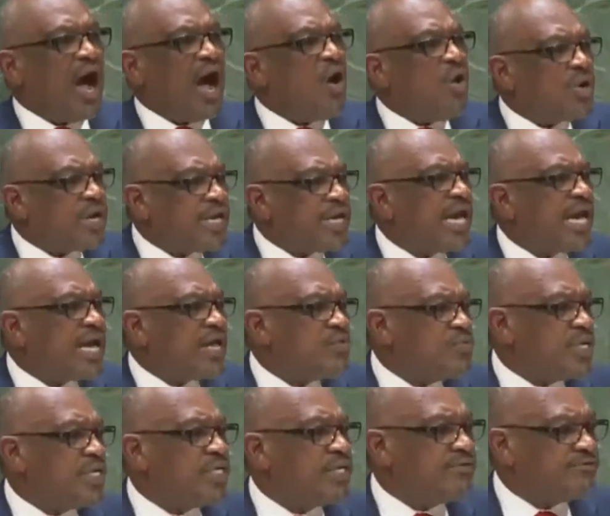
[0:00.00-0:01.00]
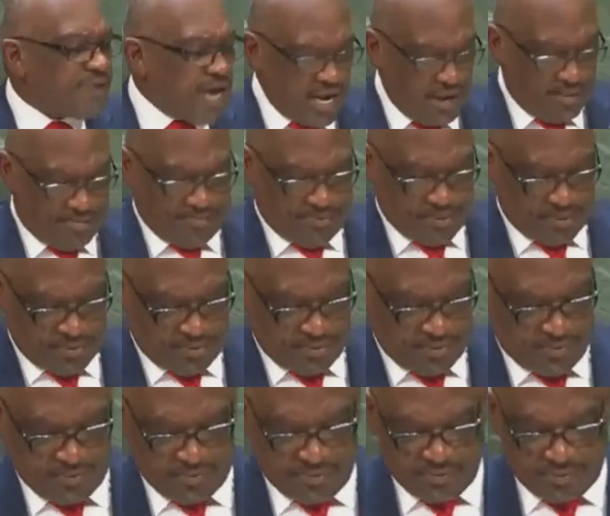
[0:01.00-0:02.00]
How can we develop?
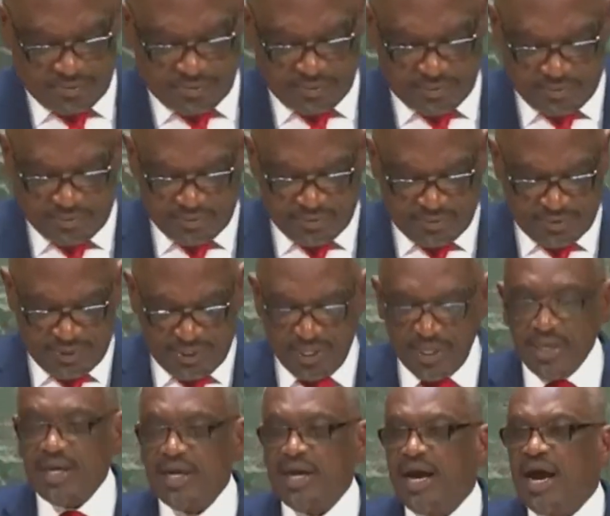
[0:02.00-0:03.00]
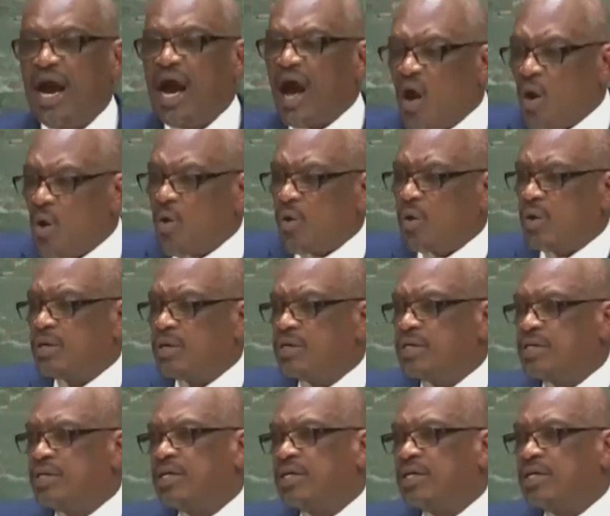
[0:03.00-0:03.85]
How